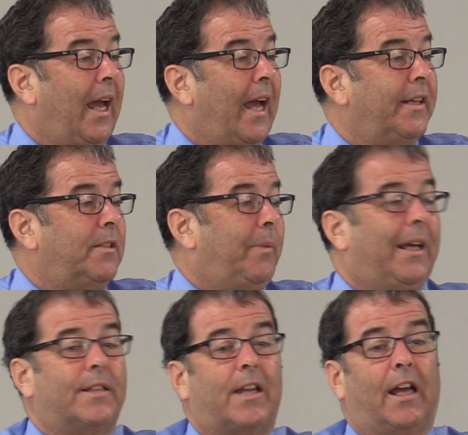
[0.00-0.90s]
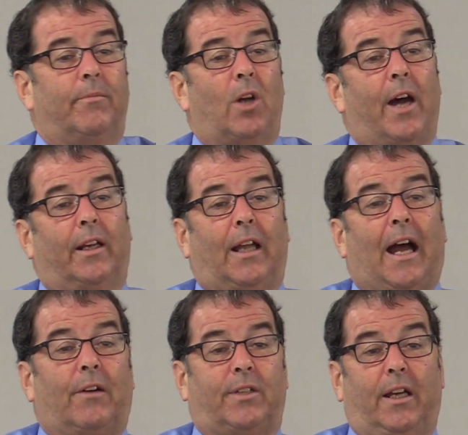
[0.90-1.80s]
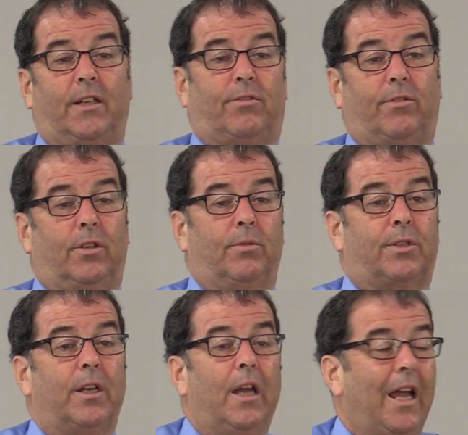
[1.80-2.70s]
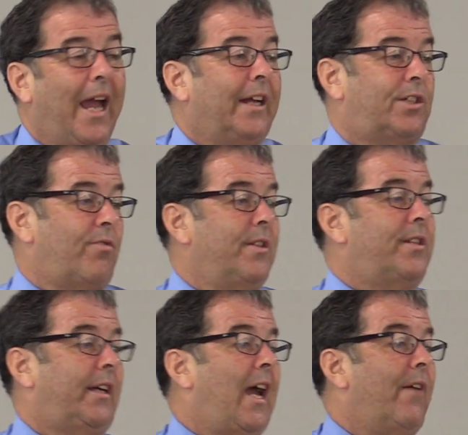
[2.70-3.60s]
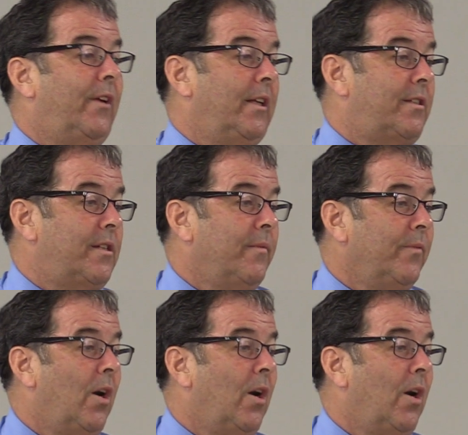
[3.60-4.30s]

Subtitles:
end because I am not allowed to introduce extrinsic evidence